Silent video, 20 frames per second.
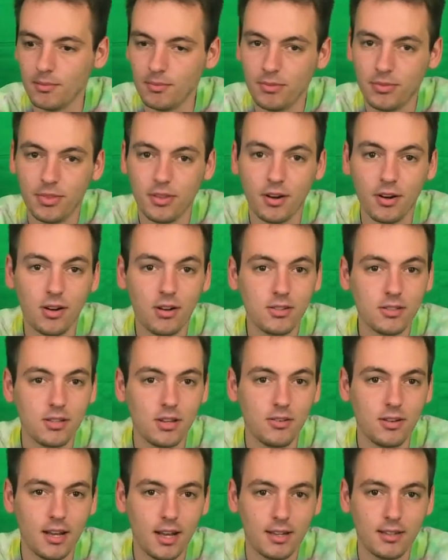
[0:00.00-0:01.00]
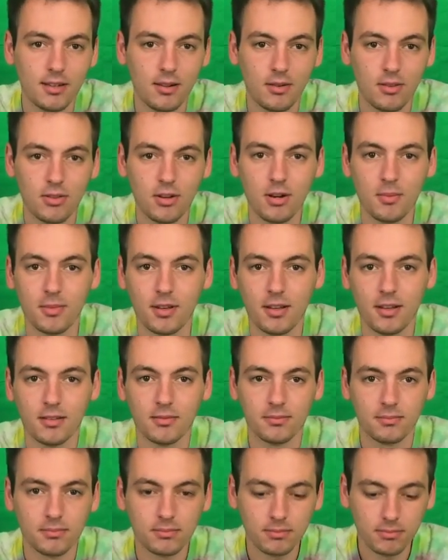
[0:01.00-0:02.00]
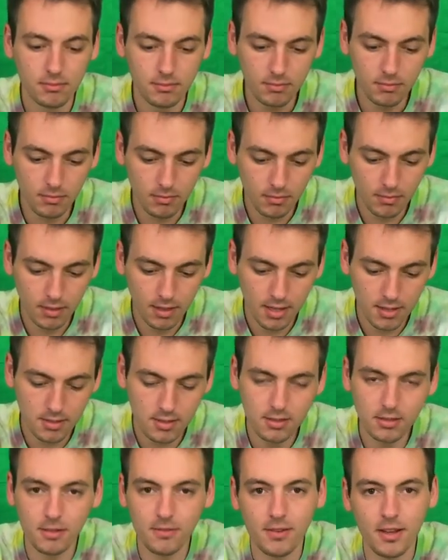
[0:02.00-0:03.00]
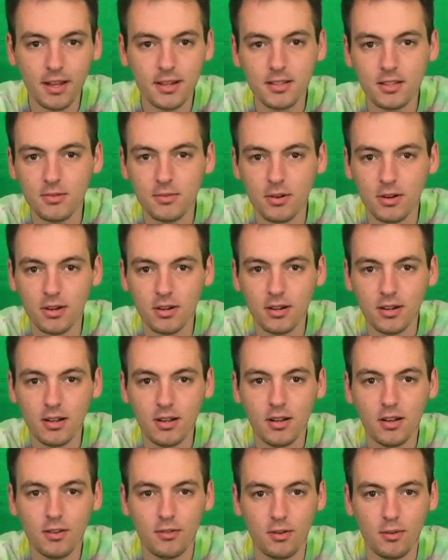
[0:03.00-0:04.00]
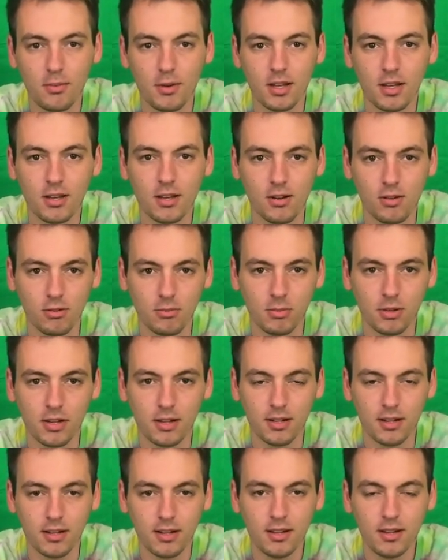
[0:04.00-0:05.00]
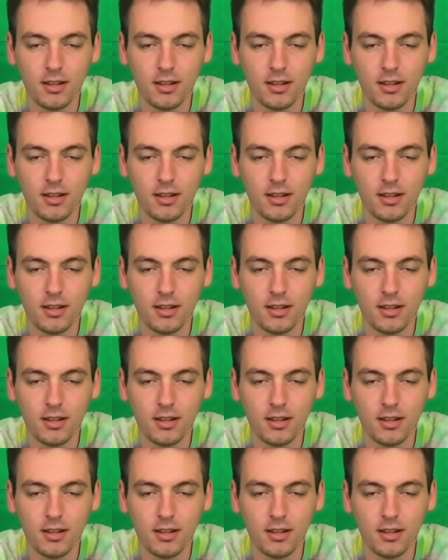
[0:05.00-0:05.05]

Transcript: They're also ectothermic. That's just a fancy word for being cold-blooded.